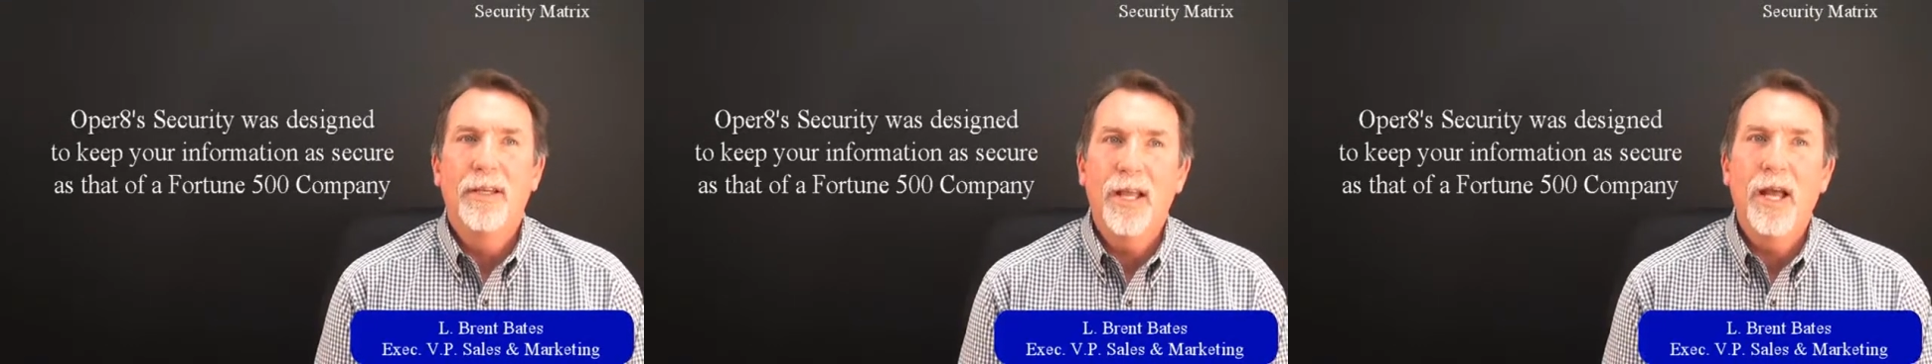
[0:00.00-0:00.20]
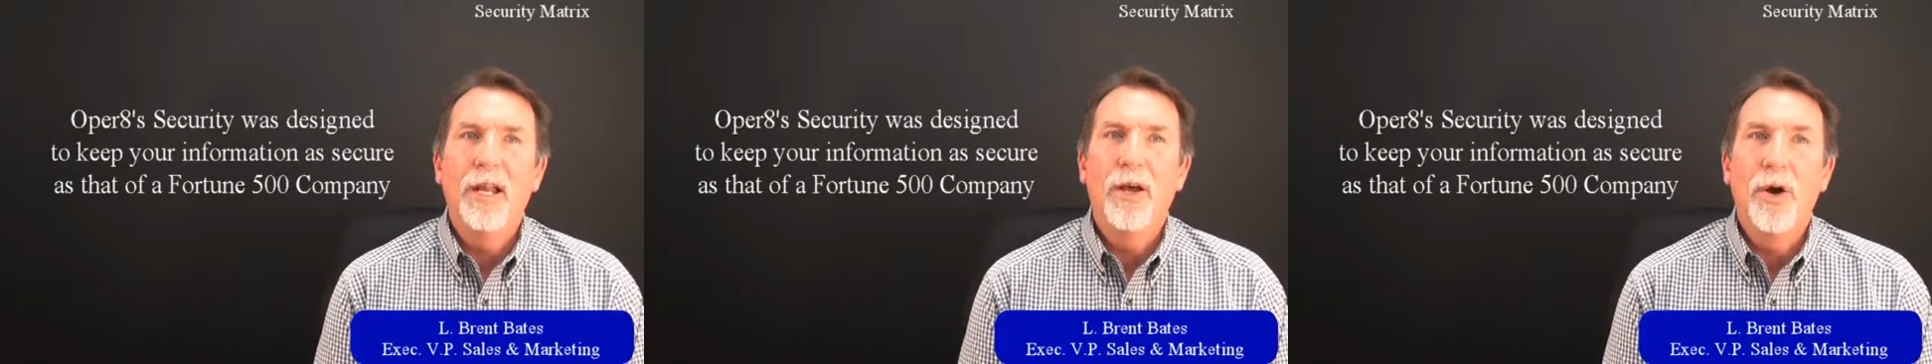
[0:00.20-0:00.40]

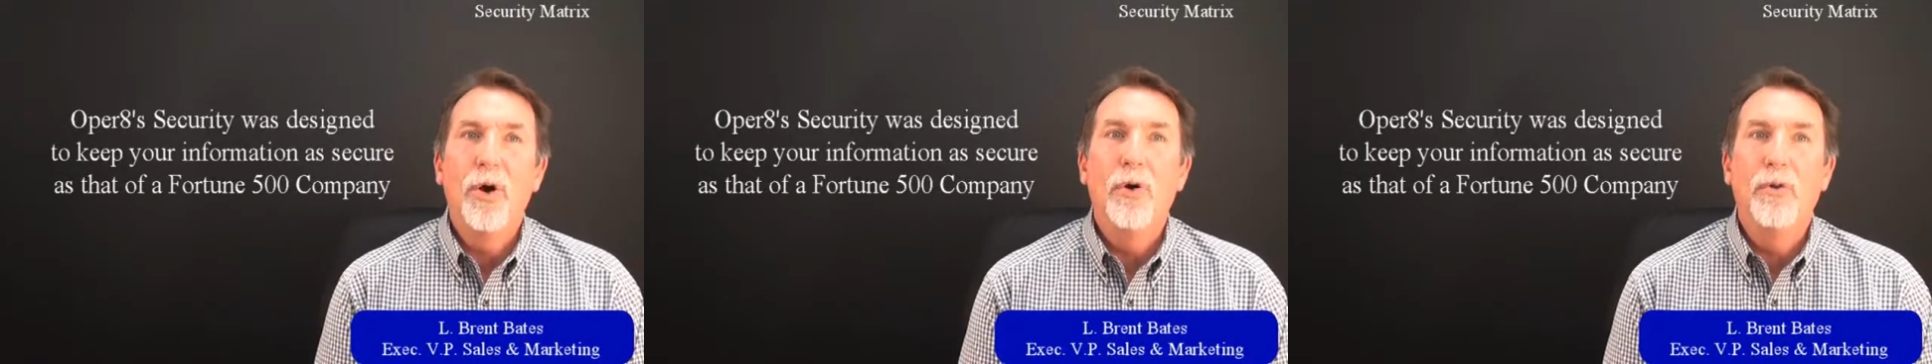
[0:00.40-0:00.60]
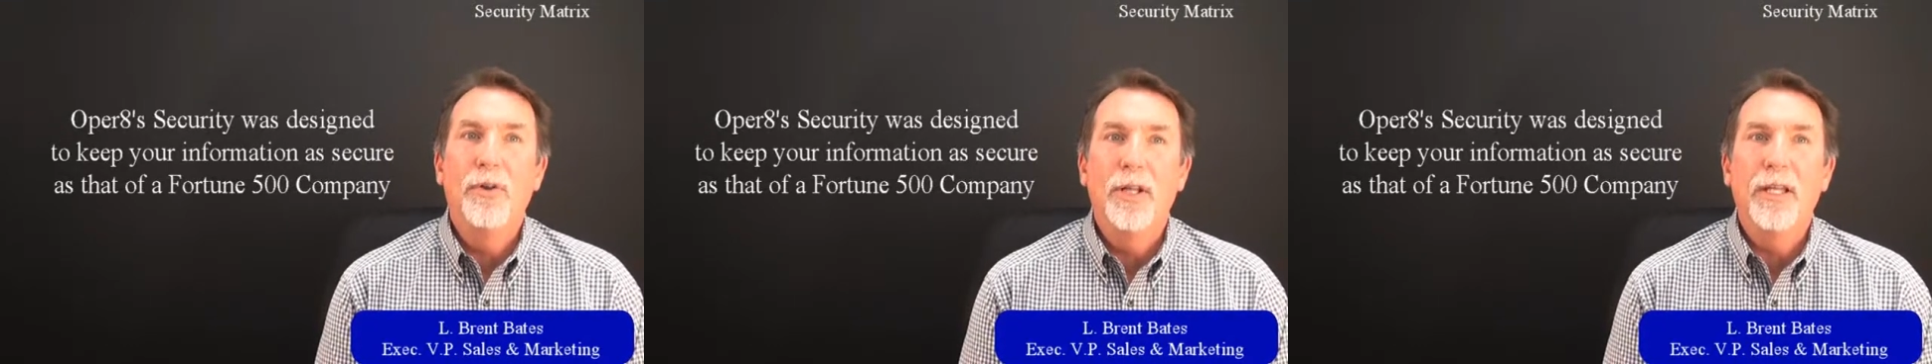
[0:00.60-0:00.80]
kind of
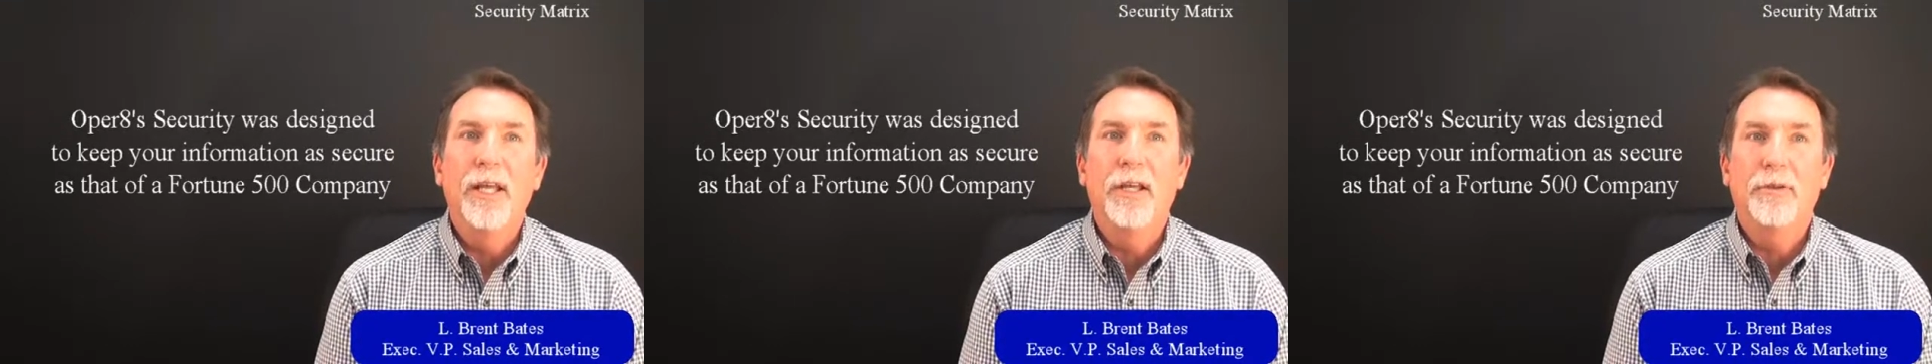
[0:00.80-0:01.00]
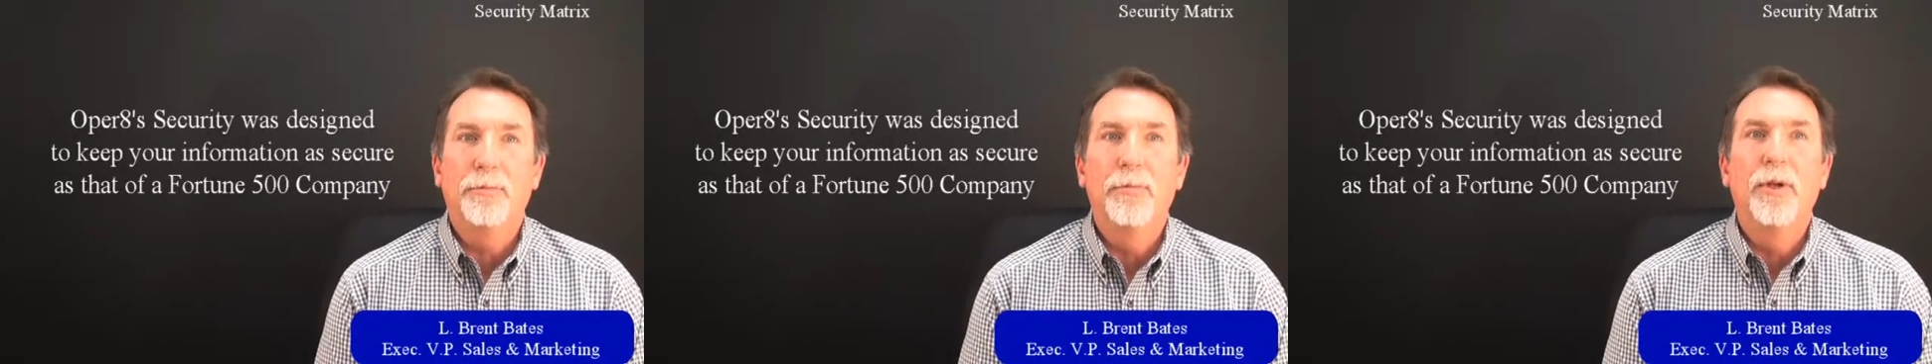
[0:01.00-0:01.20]
only
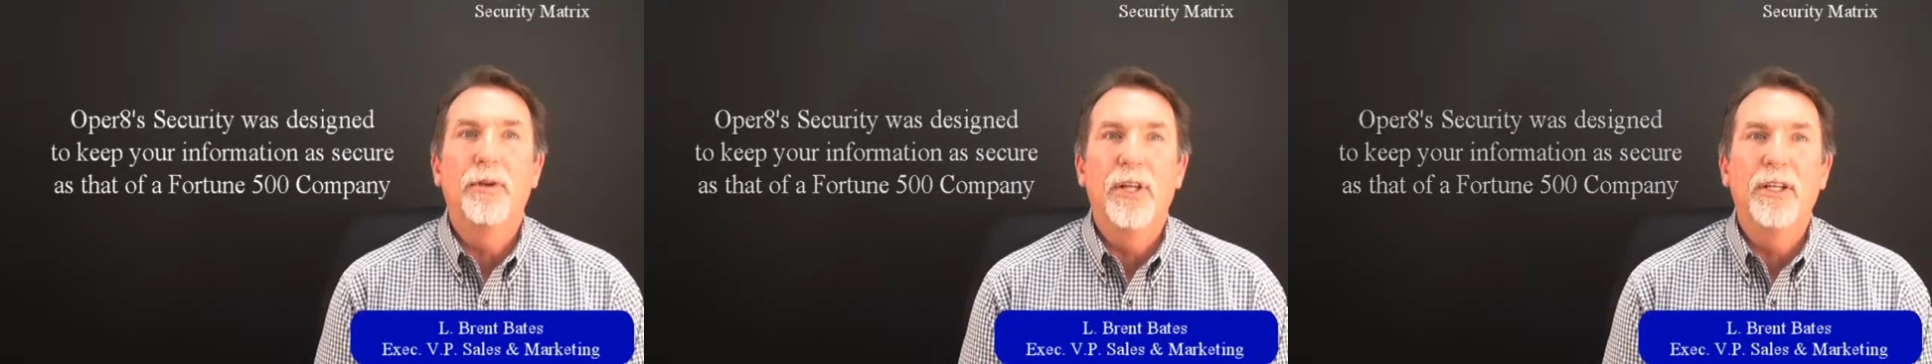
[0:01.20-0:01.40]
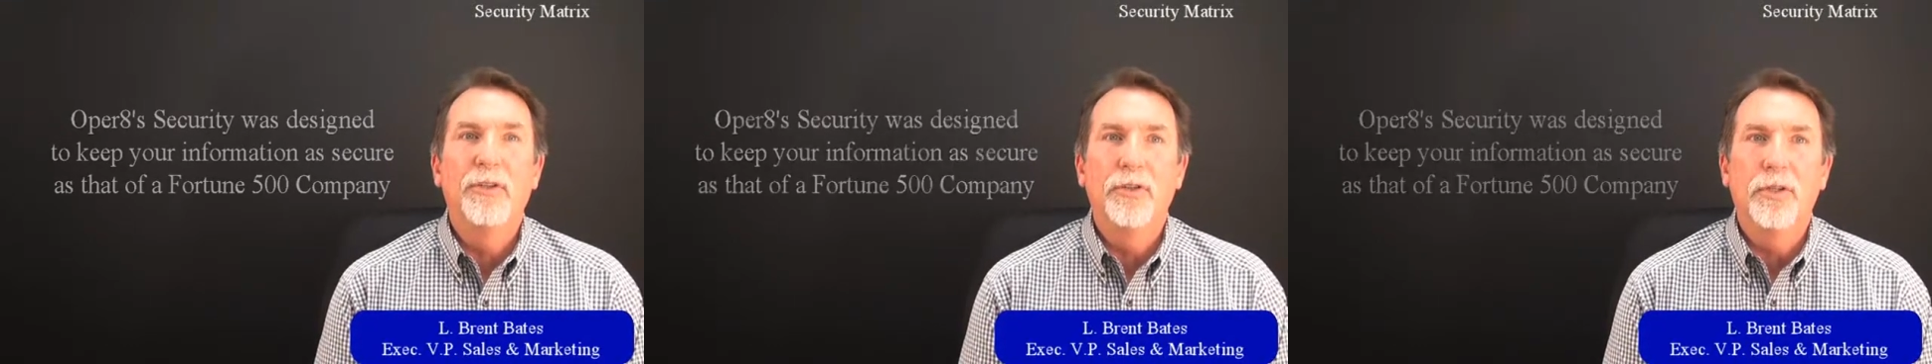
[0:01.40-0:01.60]

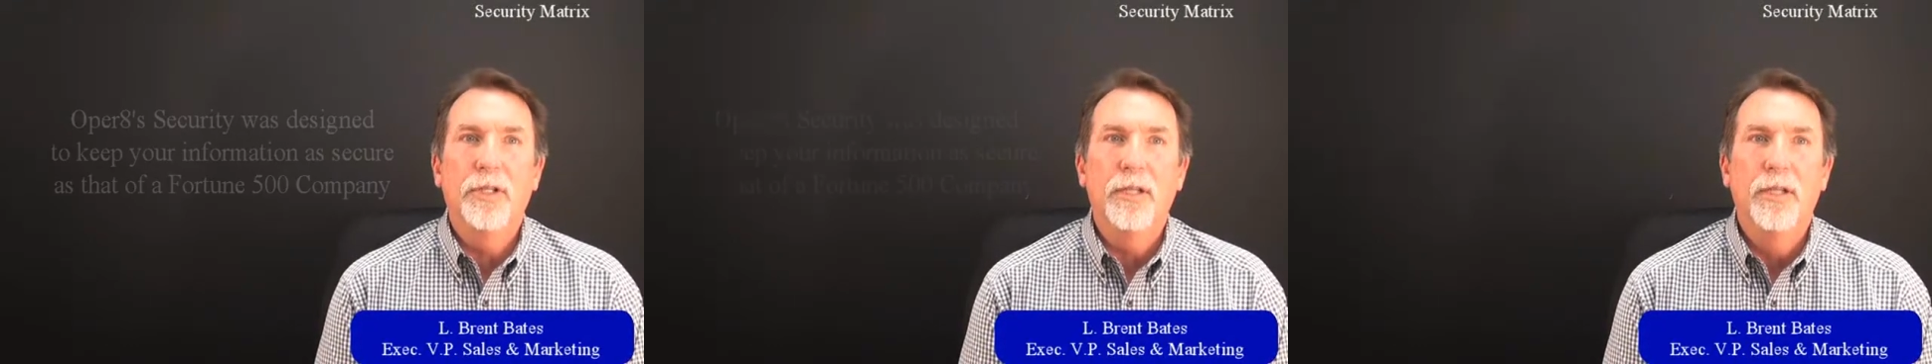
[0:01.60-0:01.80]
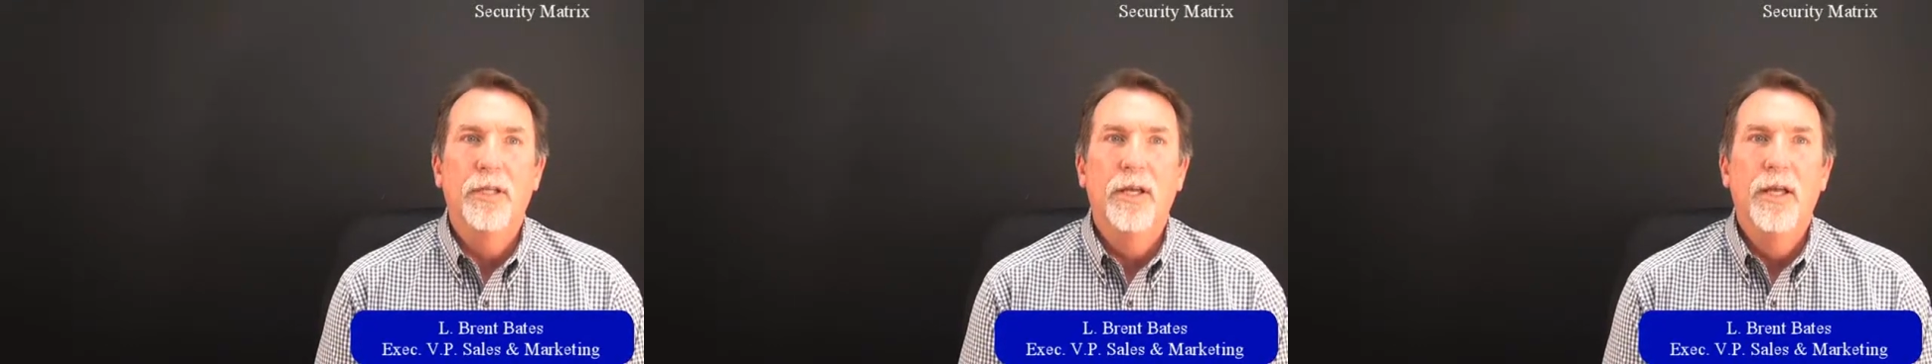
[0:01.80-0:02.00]

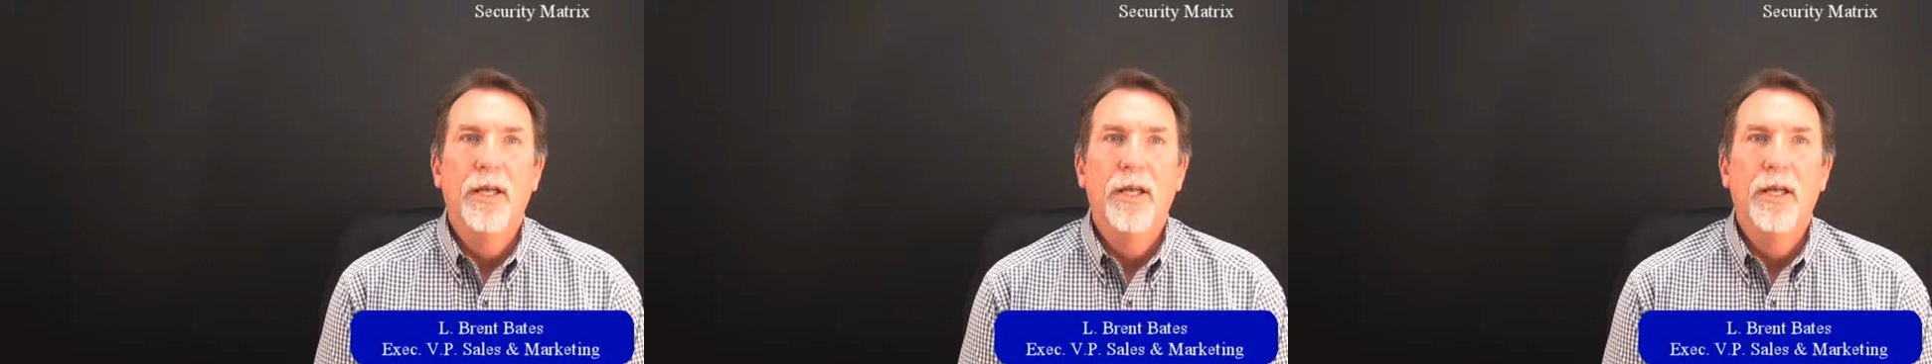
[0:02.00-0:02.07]
exponentially.